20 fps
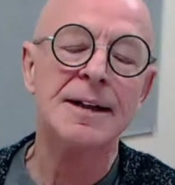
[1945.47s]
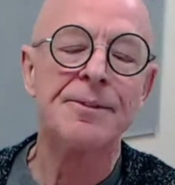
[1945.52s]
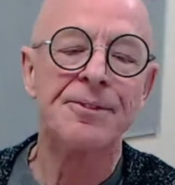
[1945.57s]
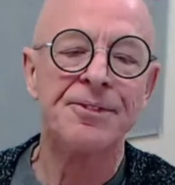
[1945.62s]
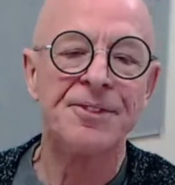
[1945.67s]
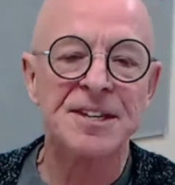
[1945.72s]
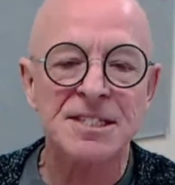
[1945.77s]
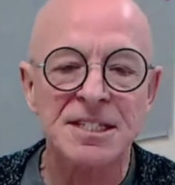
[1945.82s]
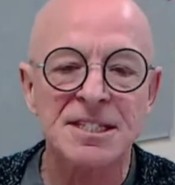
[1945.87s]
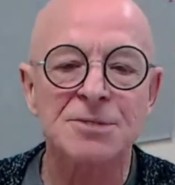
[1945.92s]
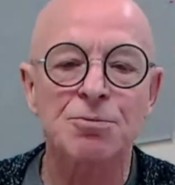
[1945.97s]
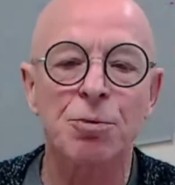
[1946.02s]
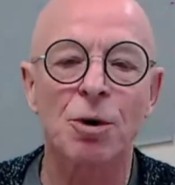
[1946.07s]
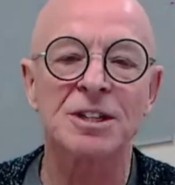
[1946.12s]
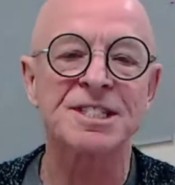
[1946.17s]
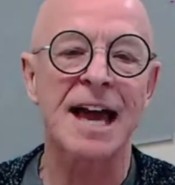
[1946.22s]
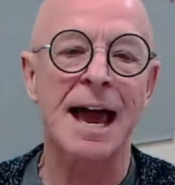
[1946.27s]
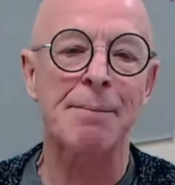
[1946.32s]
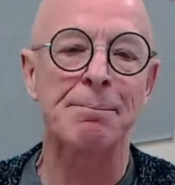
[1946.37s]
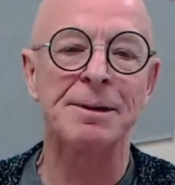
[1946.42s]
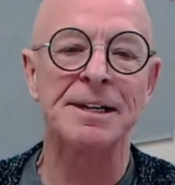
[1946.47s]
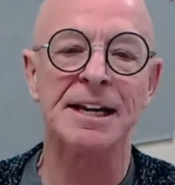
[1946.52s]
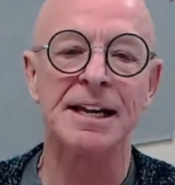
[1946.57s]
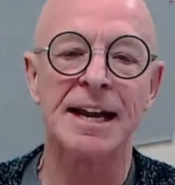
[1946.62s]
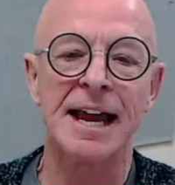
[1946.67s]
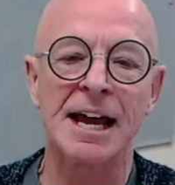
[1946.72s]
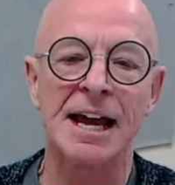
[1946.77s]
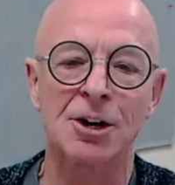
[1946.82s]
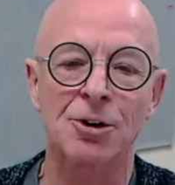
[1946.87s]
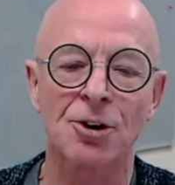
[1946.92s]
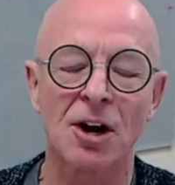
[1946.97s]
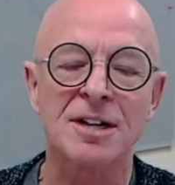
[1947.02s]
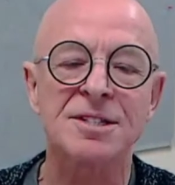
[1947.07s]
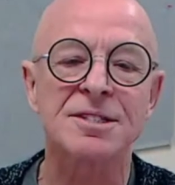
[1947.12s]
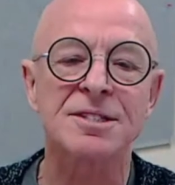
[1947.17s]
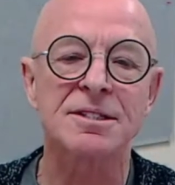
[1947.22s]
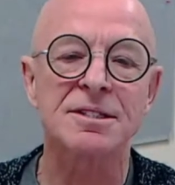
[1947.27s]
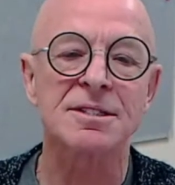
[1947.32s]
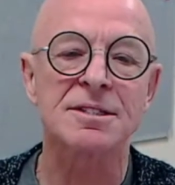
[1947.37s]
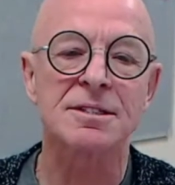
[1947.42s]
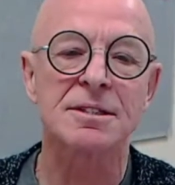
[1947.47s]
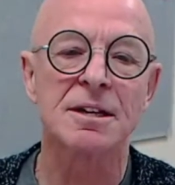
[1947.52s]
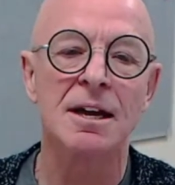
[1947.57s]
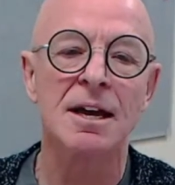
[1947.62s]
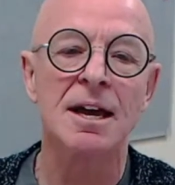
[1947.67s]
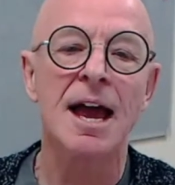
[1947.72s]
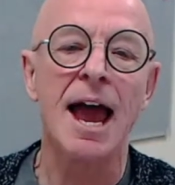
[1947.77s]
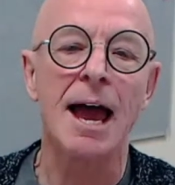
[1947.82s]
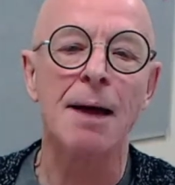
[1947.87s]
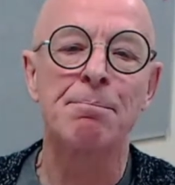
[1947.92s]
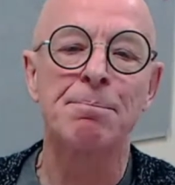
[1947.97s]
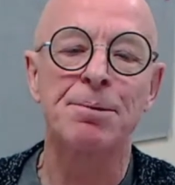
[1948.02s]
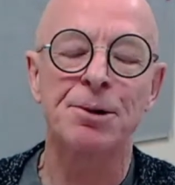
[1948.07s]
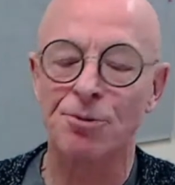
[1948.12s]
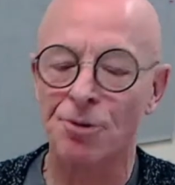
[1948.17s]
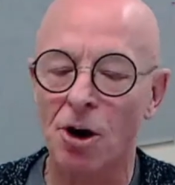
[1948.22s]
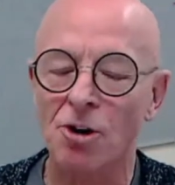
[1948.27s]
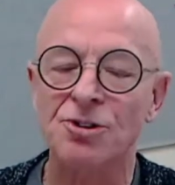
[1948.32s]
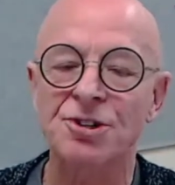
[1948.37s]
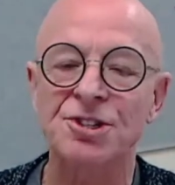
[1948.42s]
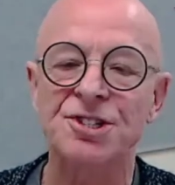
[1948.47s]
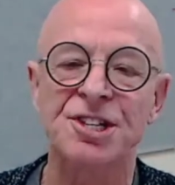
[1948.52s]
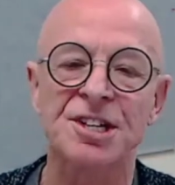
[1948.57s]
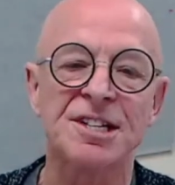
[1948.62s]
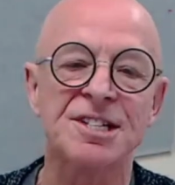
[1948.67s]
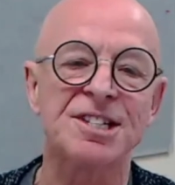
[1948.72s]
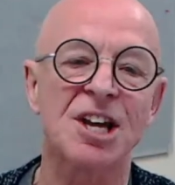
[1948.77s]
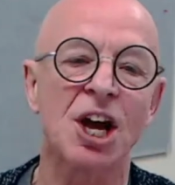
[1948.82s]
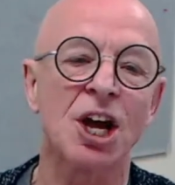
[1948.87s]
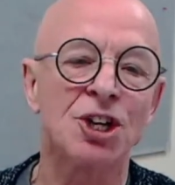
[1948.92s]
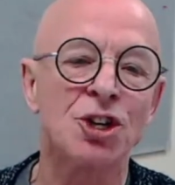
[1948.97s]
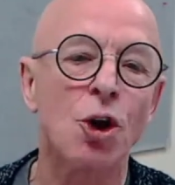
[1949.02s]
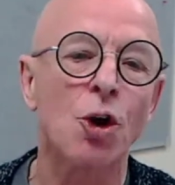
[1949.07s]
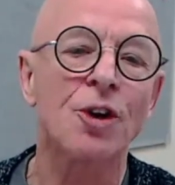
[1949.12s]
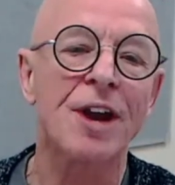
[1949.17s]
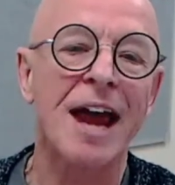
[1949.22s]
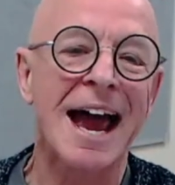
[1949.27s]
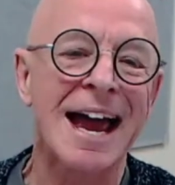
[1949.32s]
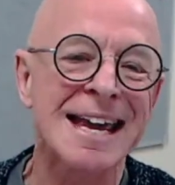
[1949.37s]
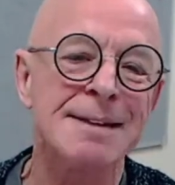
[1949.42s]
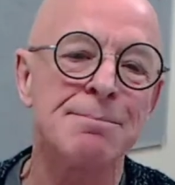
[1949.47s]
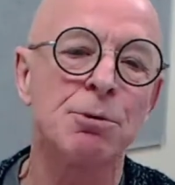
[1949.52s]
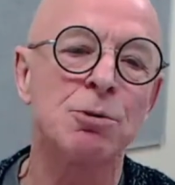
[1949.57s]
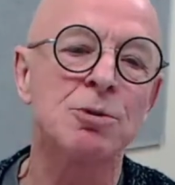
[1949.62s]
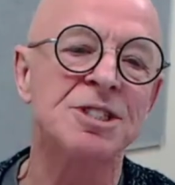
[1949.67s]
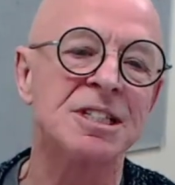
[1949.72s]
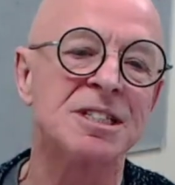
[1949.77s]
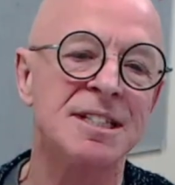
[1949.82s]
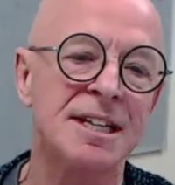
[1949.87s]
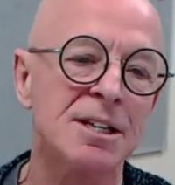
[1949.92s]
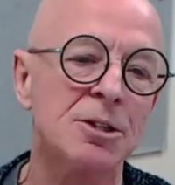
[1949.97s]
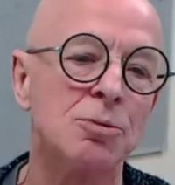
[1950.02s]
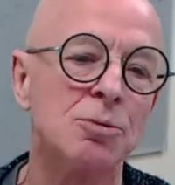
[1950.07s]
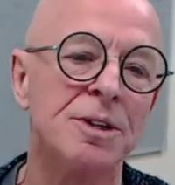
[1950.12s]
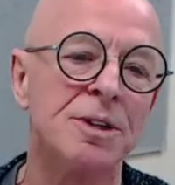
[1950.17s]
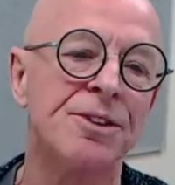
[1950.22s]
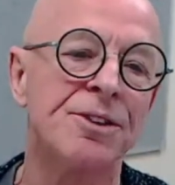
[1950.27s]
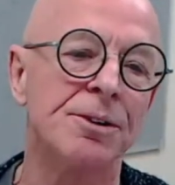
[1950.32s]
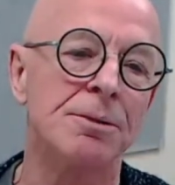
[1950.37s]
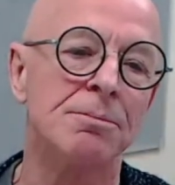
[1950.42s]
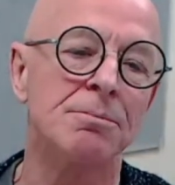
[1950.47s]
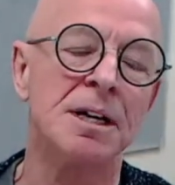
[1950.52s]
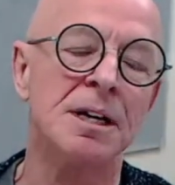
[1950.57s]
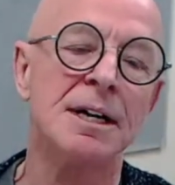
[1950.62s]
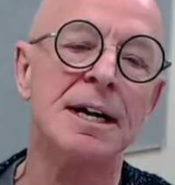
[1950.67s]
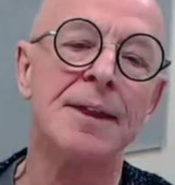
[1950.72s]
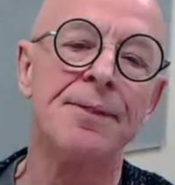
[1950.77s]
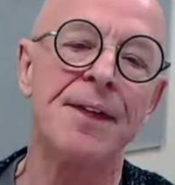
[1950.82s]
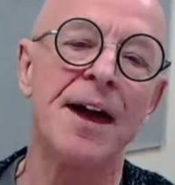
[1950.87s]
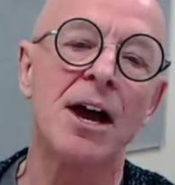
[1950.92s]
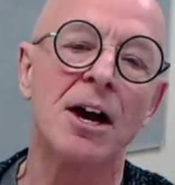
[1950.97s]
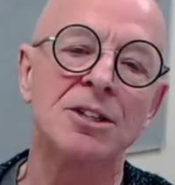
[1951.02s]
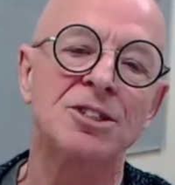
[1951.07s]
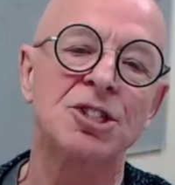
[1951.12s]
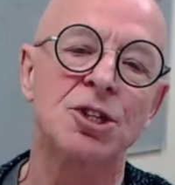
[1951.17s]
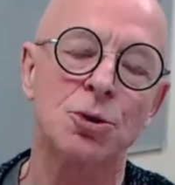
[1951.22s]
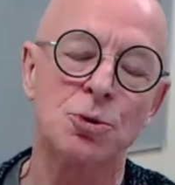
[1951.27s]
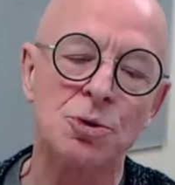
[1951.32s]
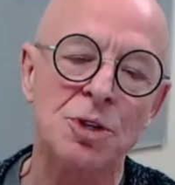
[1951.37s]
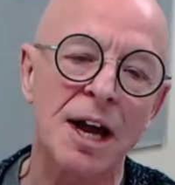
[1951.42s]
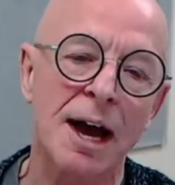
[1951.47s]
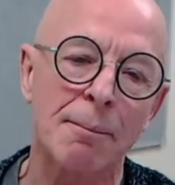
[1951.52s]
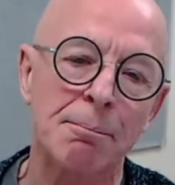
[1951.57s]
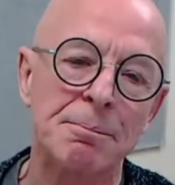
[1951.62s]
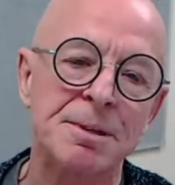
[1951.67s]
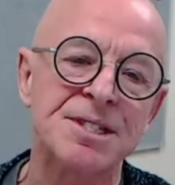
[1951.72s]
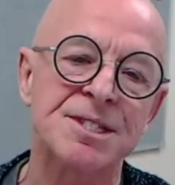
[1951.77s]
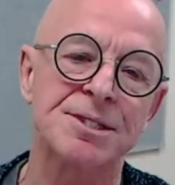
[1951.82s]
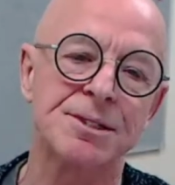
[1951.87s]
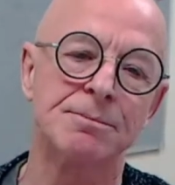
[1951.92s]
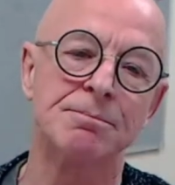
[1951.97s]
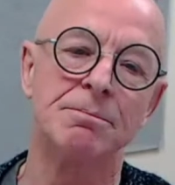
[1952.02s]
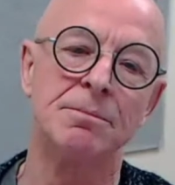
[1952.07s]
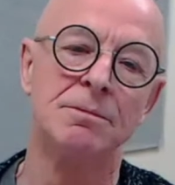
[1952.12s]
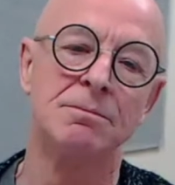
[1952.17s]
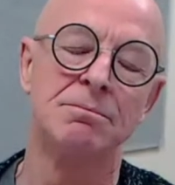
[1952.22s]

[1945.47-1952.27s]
This is what's happening in our crisis. Our bureaucracies are not able to deal with them. They are too cumbersome.